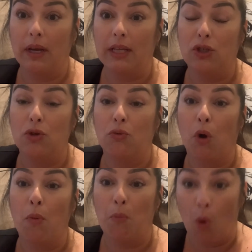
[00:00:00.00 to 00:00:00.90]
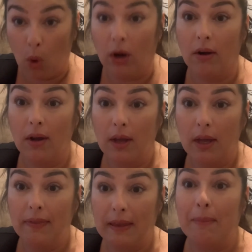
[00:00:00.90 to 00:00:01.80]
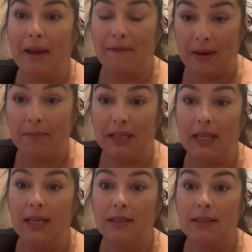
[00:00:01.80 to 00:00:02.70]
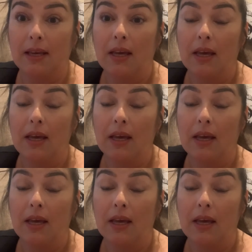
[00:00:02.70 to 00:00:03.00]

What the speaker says: is to grow more than my family needs,